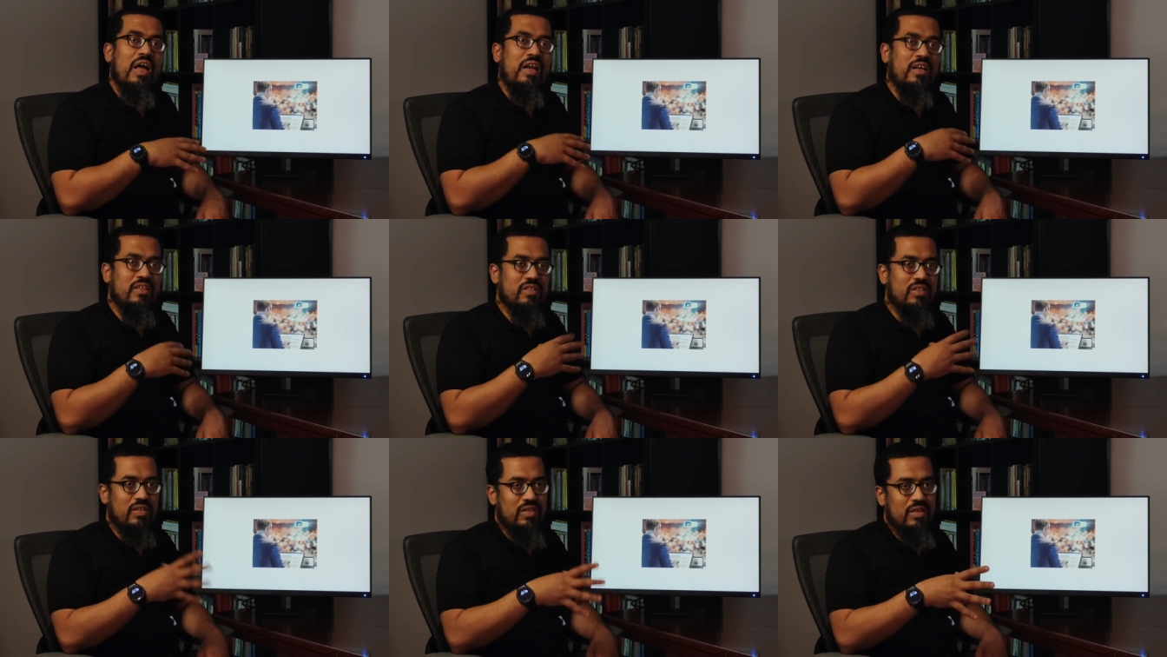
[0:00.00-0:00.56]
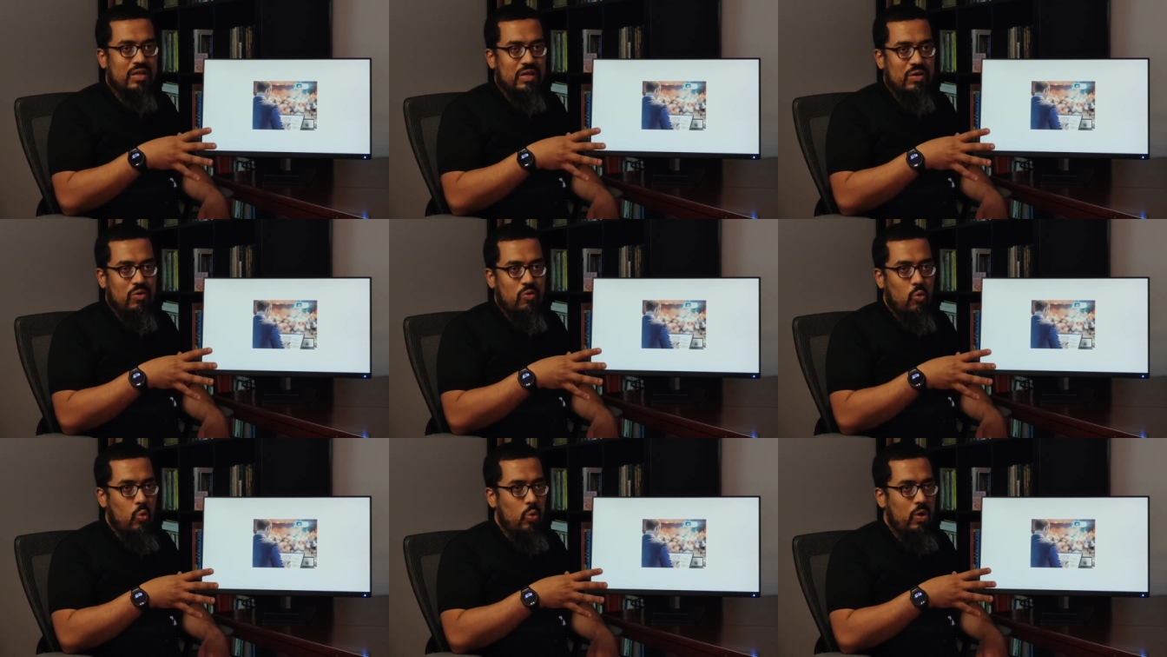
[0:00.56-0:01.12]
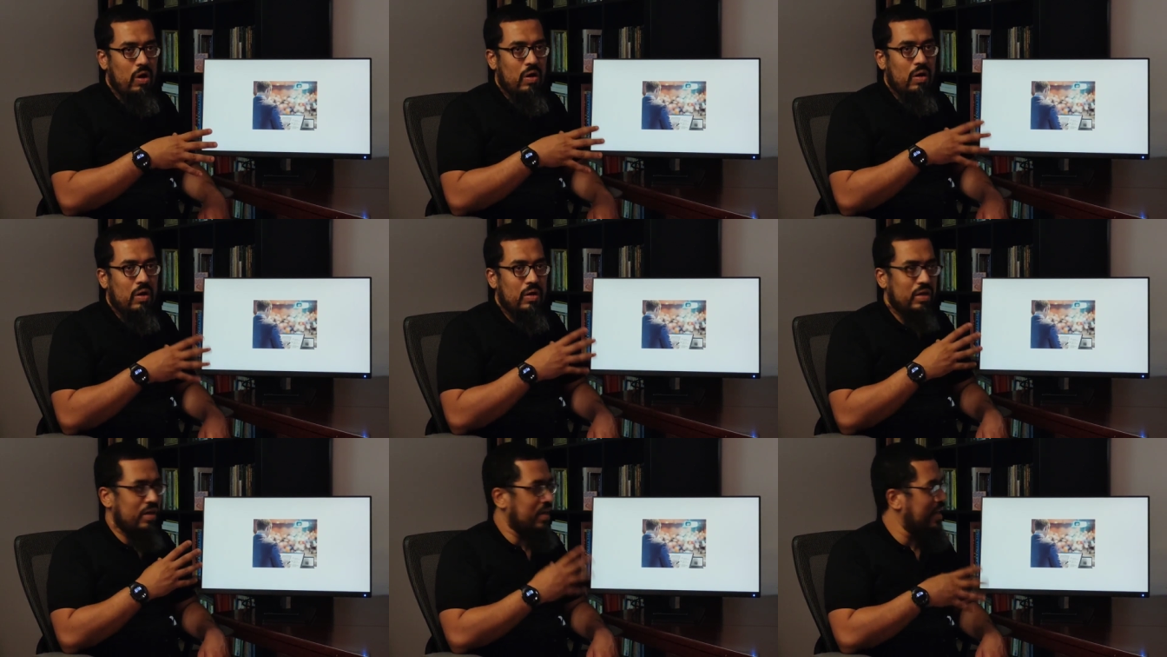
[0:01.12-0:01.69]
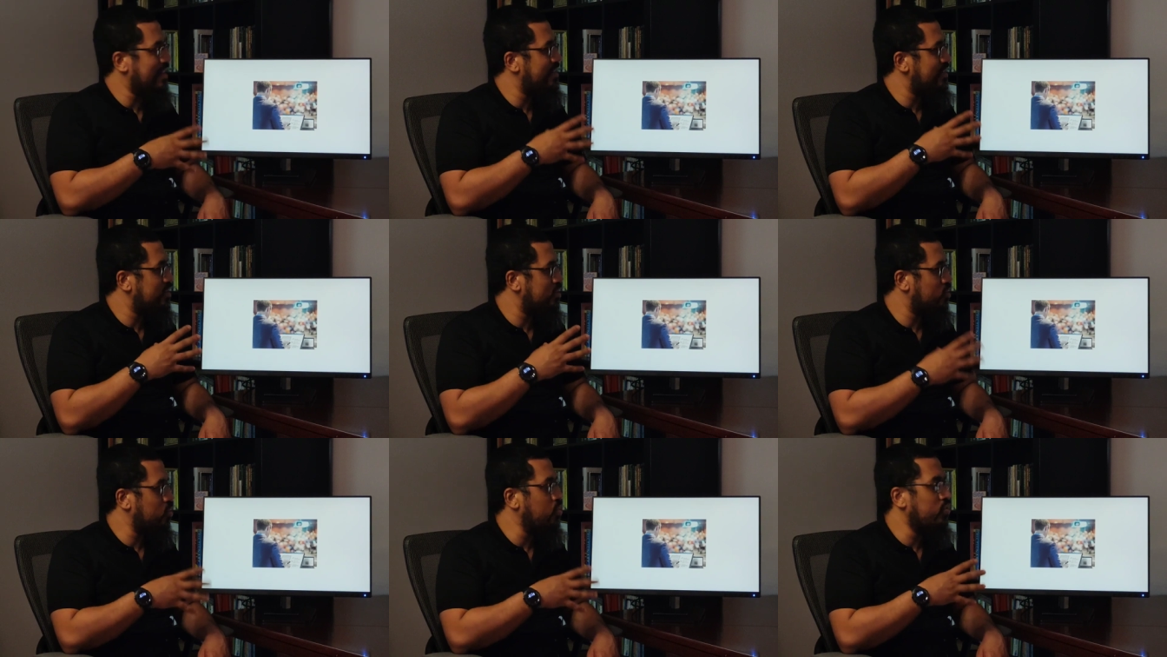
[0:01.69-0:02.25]
another a
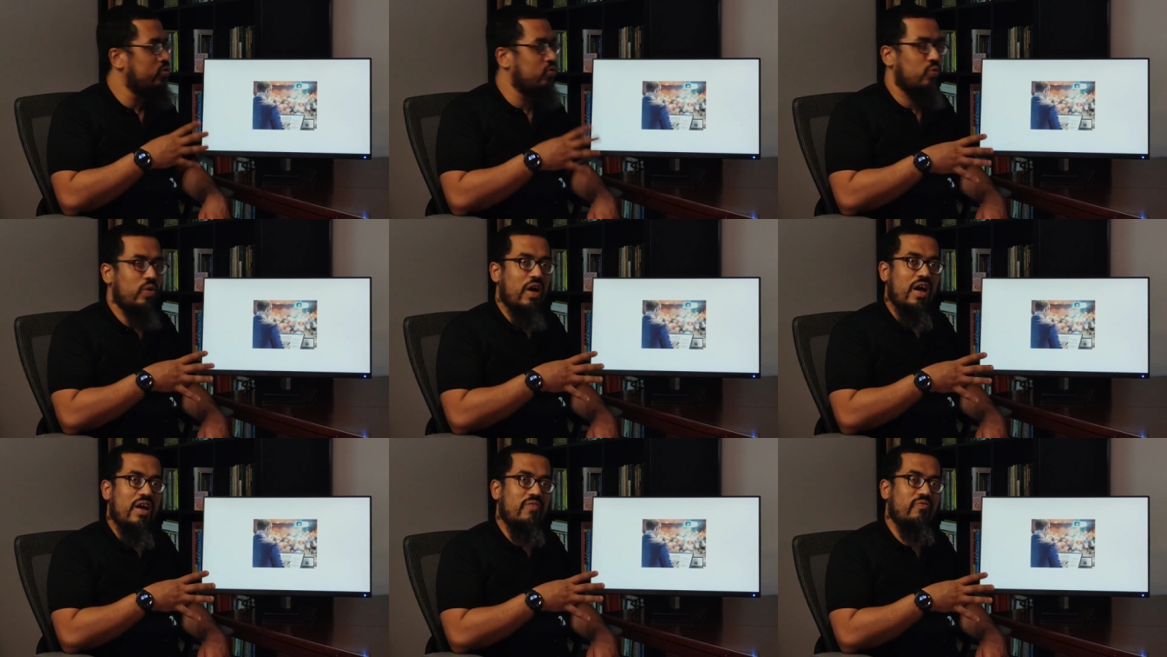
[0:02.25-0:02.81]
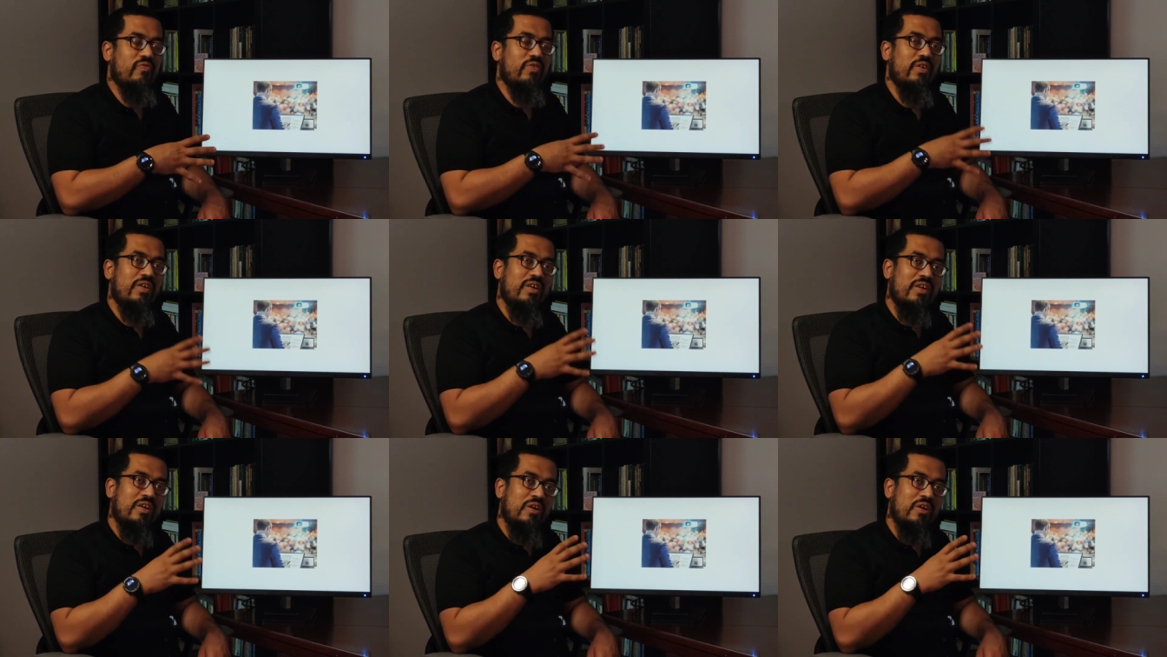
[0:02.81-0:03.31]
great tool to have